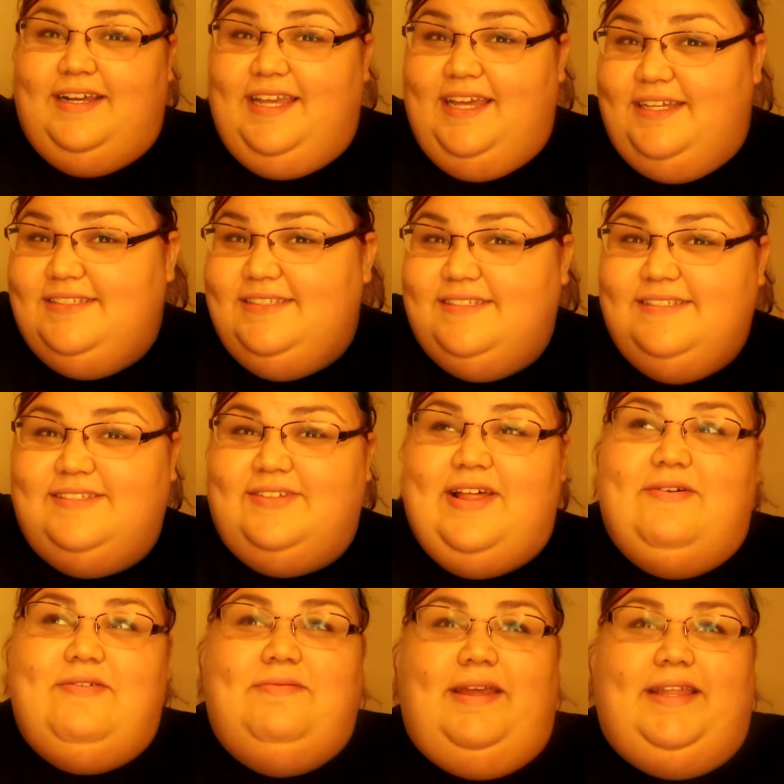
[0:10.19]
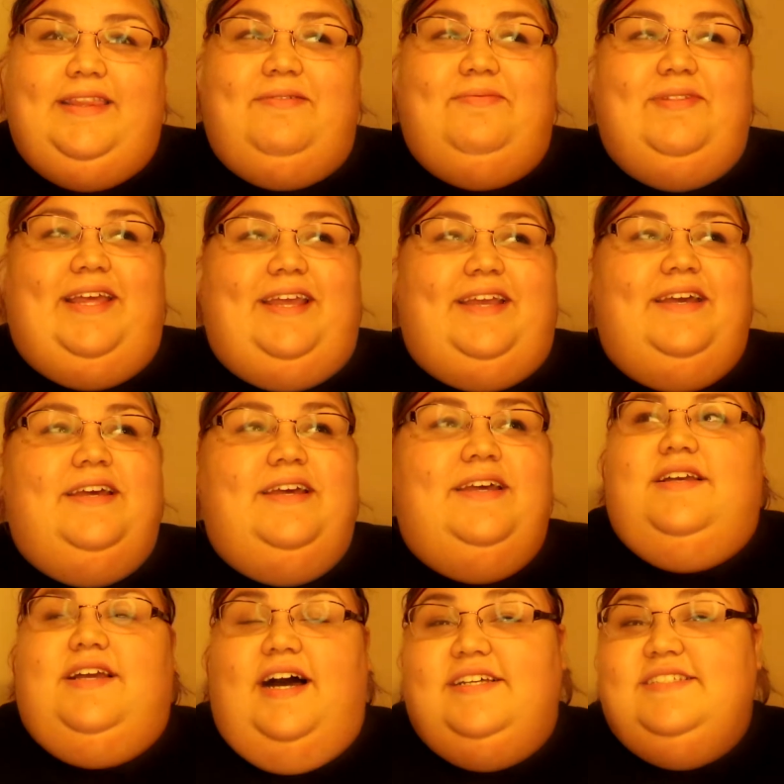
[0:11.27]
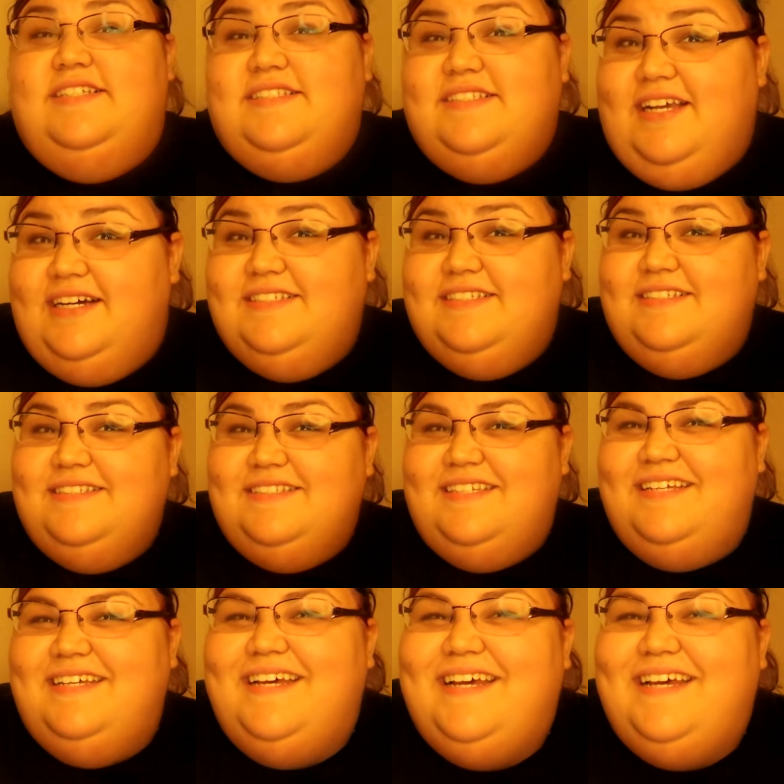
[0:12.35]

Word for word: kids, so that would make them like cousins' cousins.